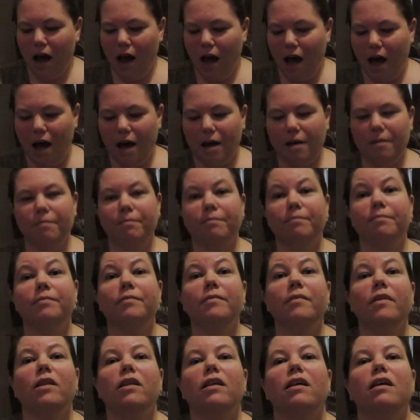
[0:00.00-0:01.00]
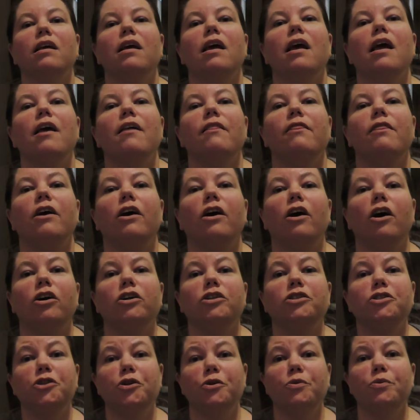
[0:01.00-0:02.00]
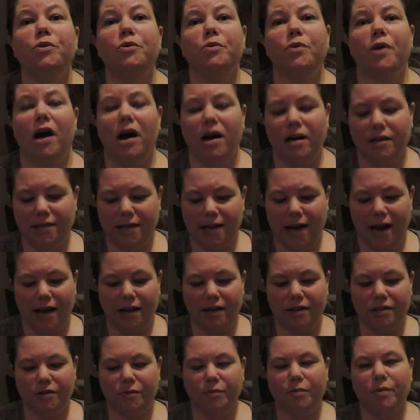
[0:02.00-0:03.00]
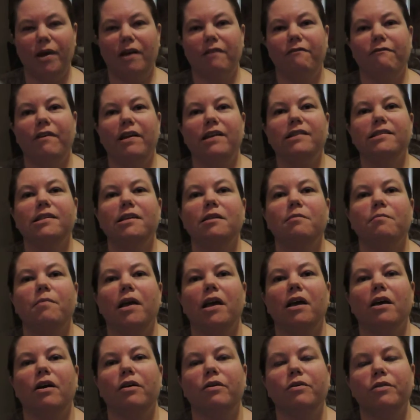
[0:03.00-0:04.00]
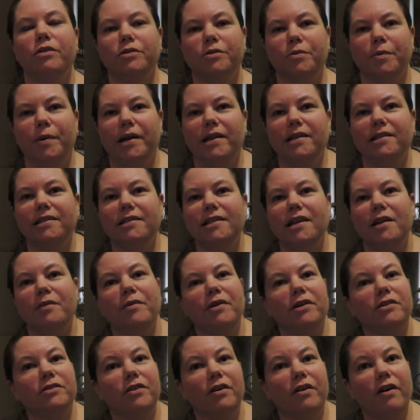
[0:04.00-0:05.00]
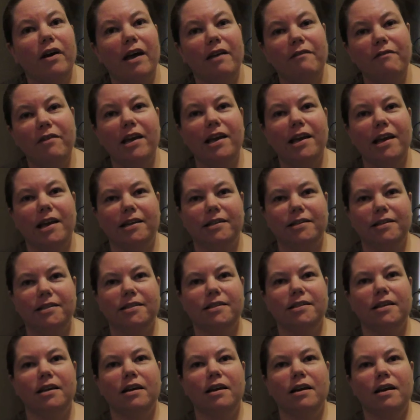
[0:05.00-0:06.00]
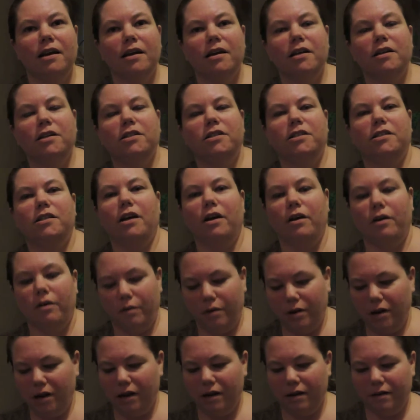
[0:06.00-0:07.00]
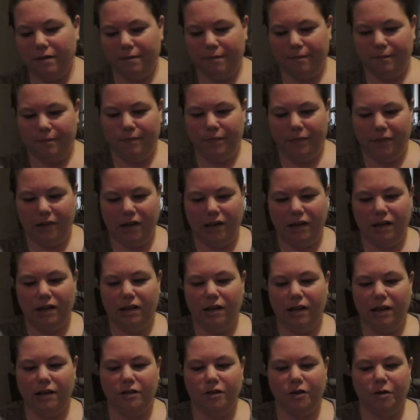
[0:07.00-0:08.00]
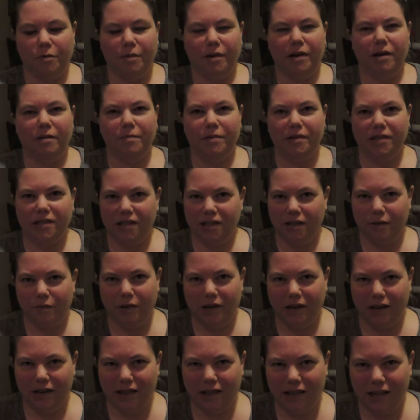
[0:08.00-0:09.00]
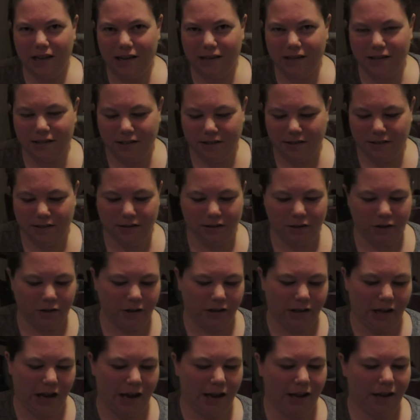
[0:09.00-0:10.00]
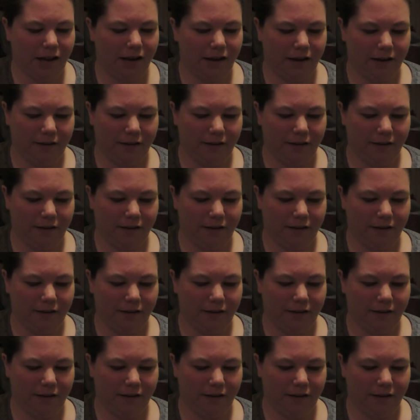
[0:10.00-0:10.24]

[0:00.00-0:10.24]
There are two new contacts. We have Fancy and Mingo, the twins, and we also have Higgins. So let's open up and see what these look like.